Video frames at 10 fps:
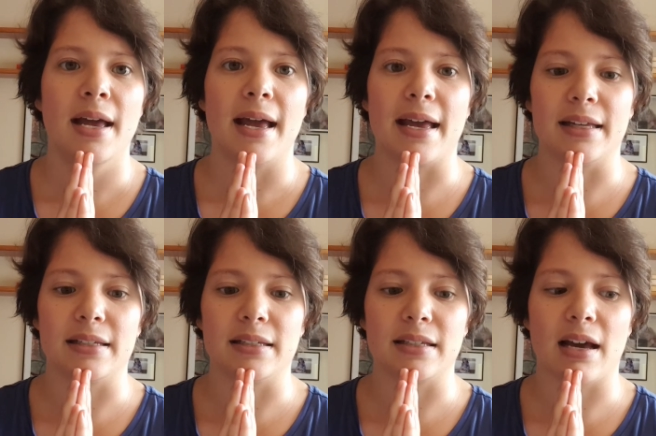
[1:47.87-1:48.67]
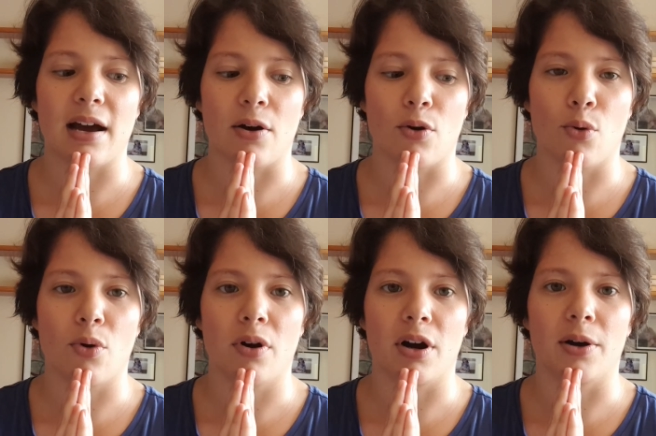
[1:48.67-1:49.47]
and
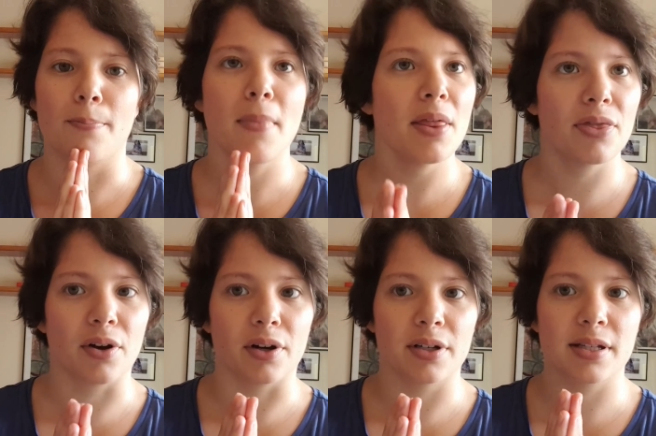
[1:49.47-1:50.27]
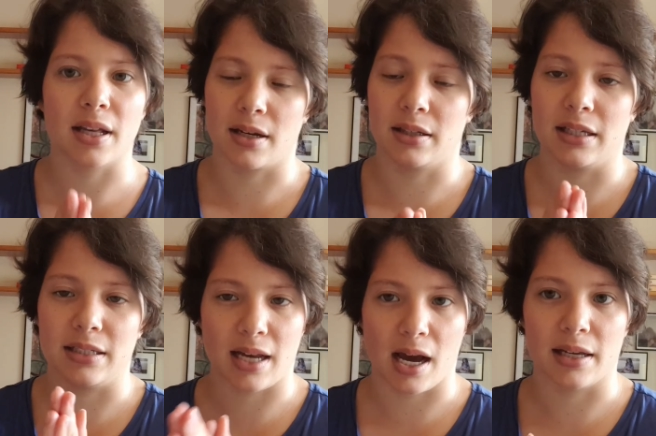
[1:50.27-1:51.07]
how her mother suddenly
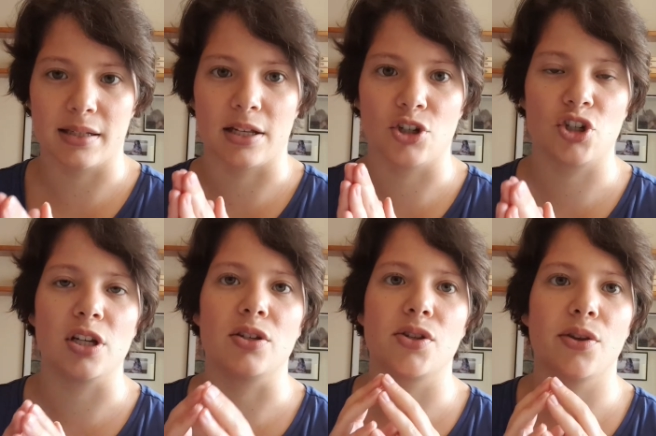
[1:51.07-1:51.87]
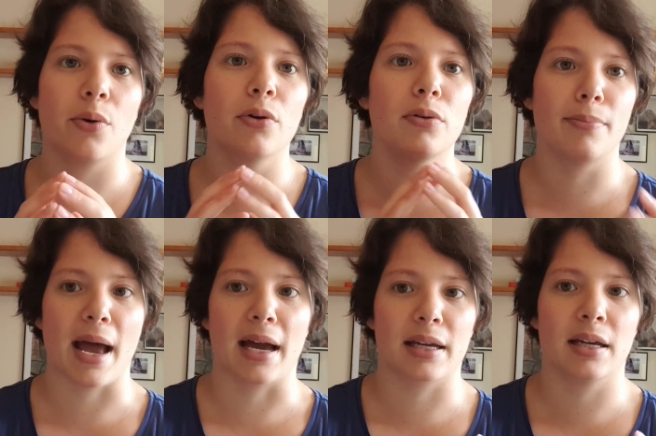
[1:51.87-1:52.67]
dies and she's thrown
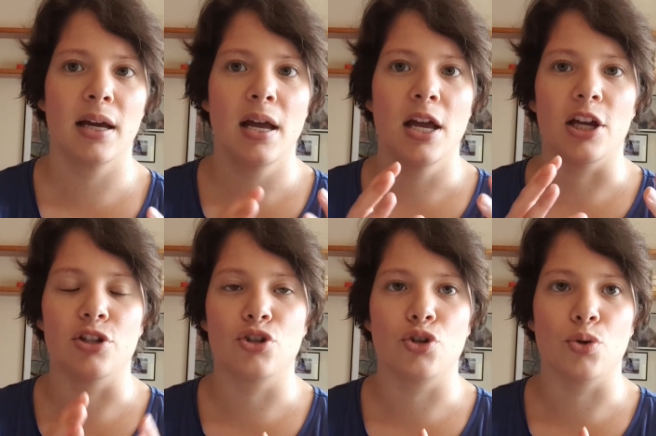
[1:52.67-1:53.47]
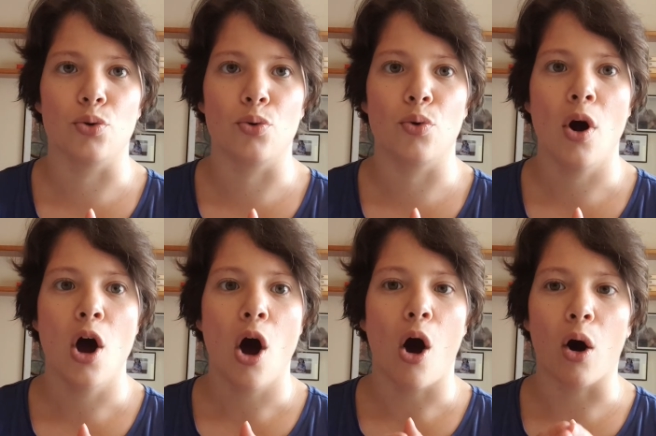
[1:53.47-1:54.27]
back into
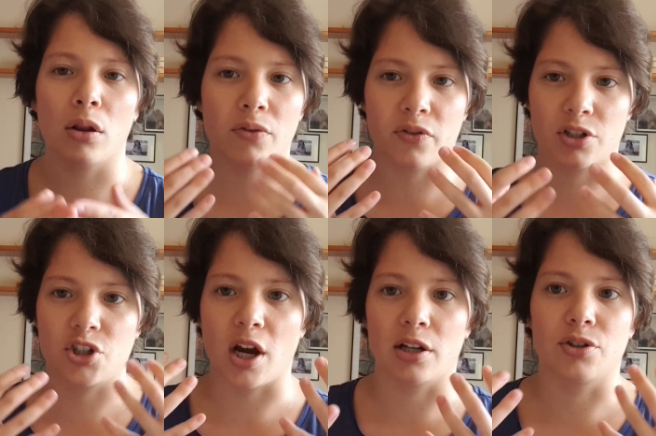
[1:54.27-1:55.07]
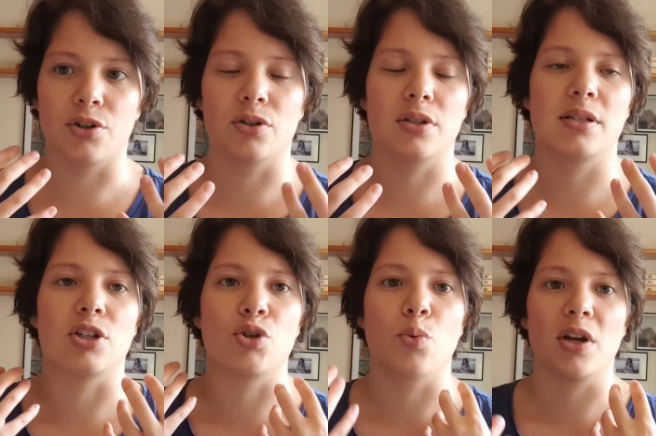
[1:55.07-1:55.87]
all of her childhood
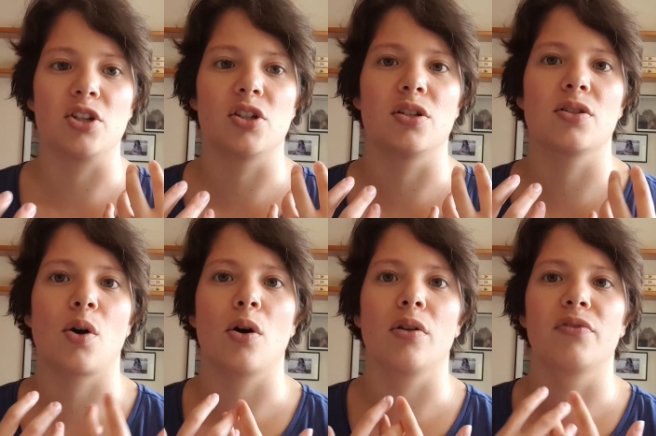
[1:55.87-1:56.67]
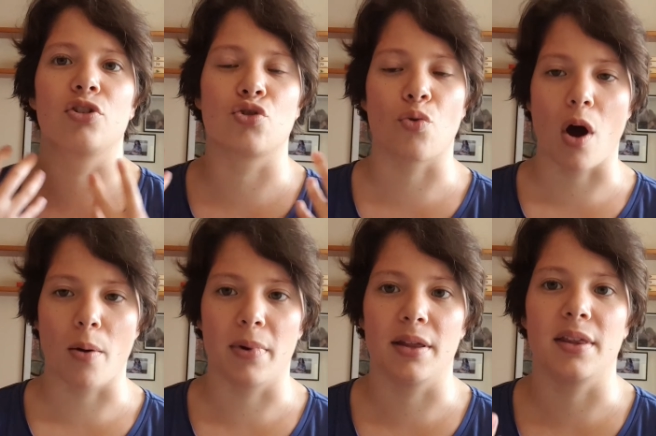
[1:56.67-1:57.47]
situations, all of the
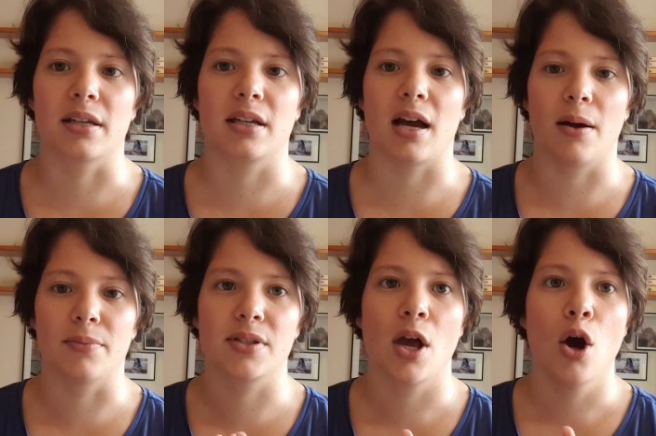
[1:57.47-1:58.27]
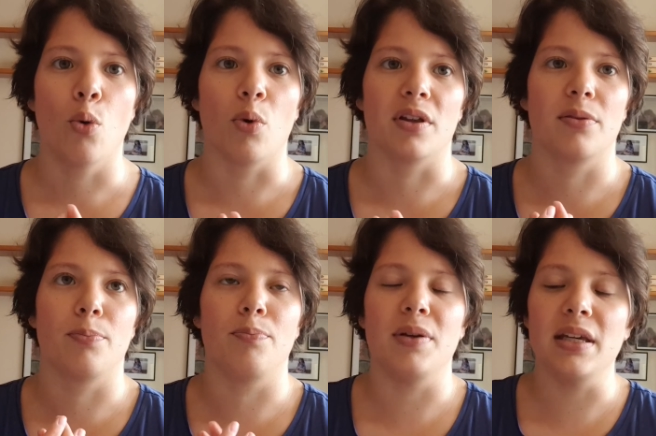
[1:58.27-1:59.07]
trauma that comes
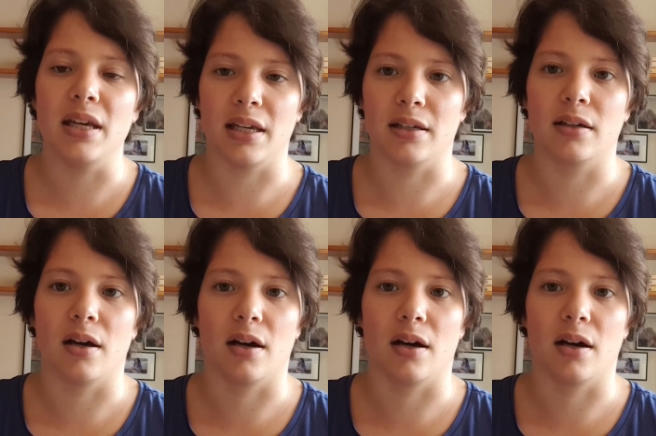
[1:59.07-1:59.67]
with being